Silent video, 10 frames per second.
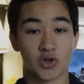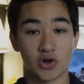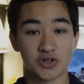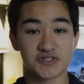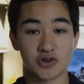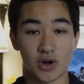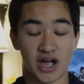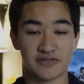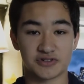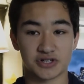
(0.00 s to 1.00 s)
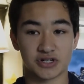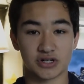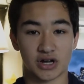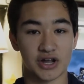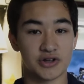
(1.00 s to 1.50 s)
Also,
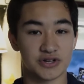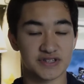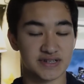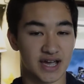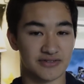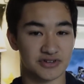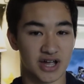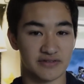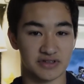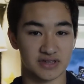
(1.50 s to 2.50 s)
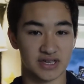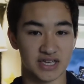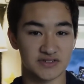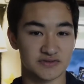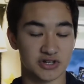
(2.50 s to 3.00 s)
I noticed after having the
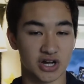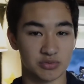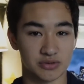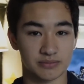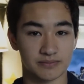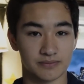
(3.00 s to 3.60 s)
case for a couple of...